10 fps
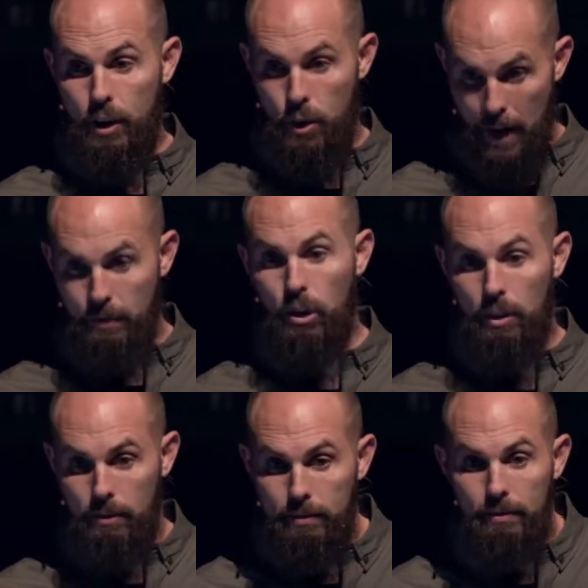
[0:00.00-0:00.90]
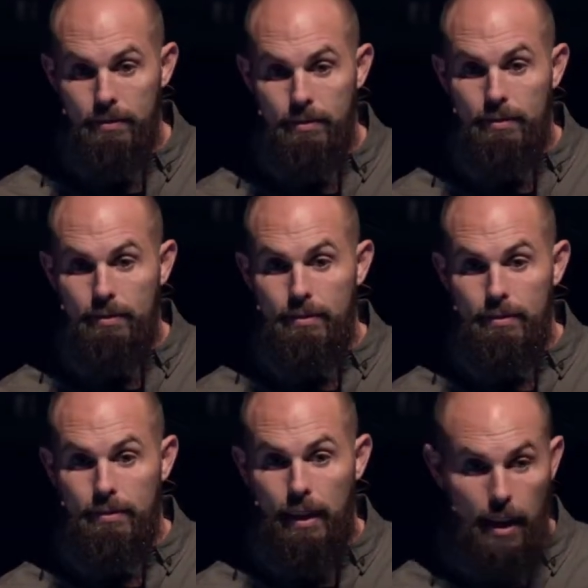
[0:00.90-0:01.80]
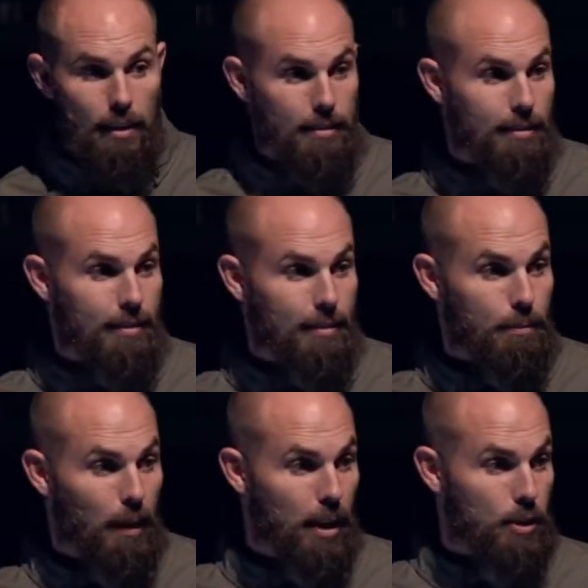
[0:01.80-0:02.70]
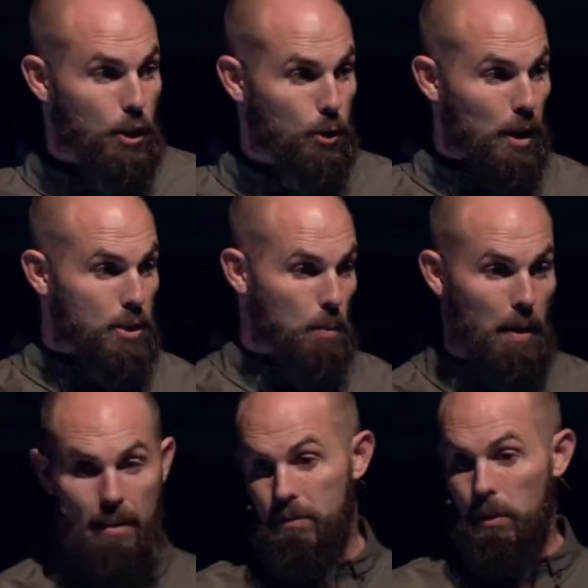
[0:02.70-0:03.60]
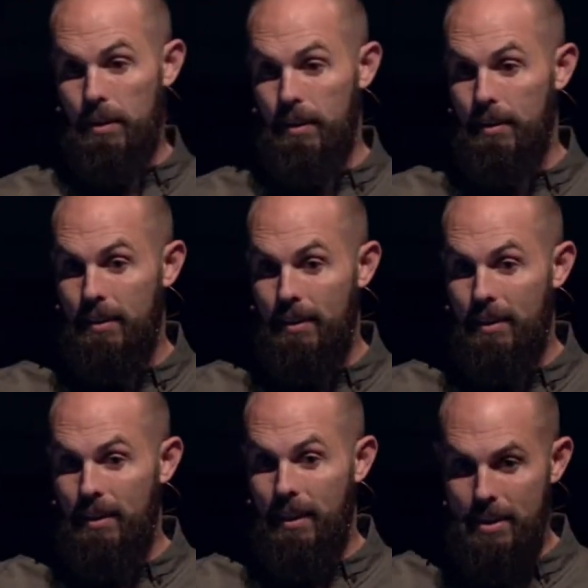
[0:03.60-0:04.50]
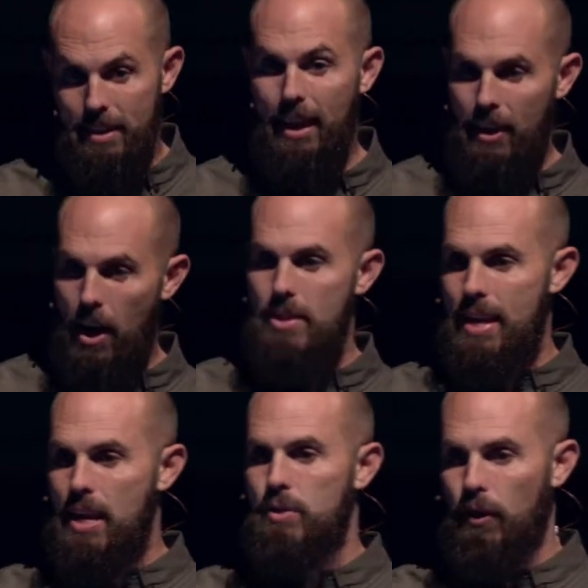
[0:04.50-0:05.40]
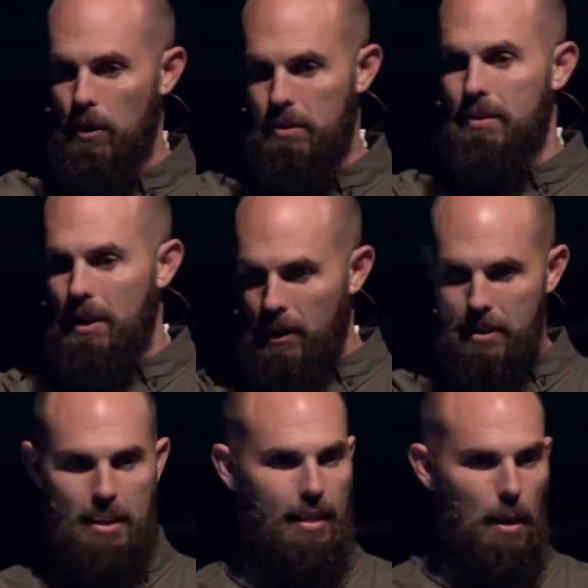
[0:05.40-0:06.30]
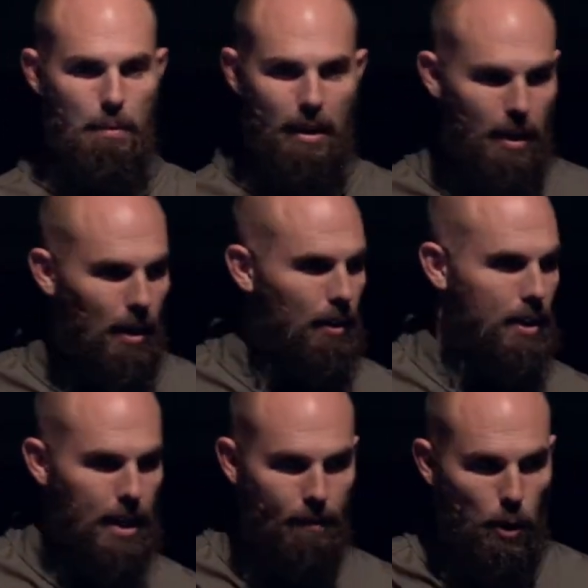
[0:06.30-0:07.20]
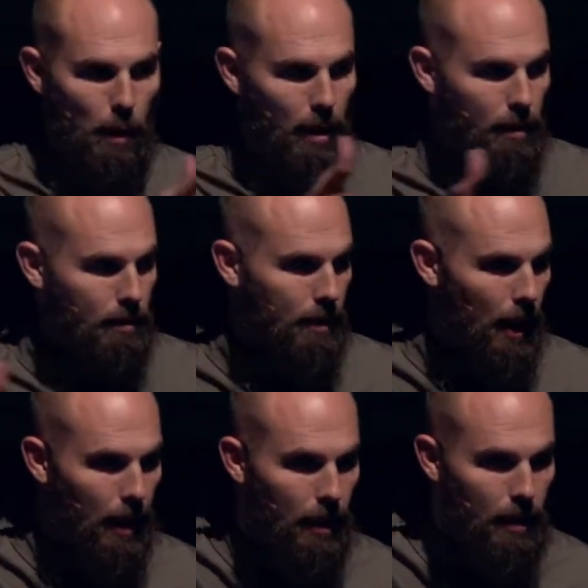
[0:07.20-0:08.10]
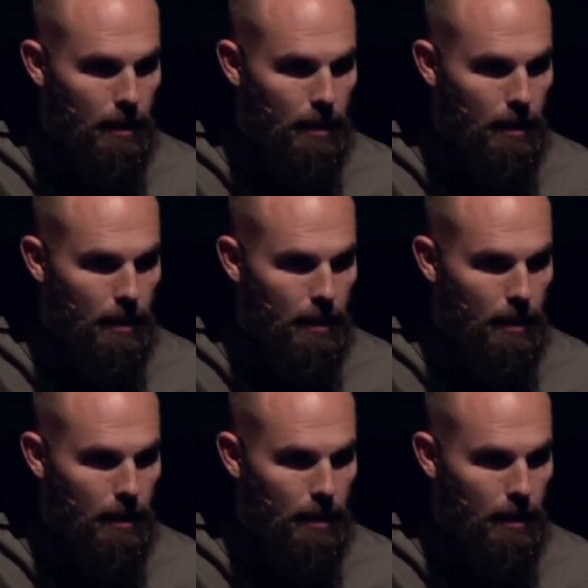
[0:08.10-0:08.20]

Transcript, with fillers: gravel. It is, because the streets are paved with it. It's like God's asphalt. You know, it's not that big a deal, it's everywhere, okay?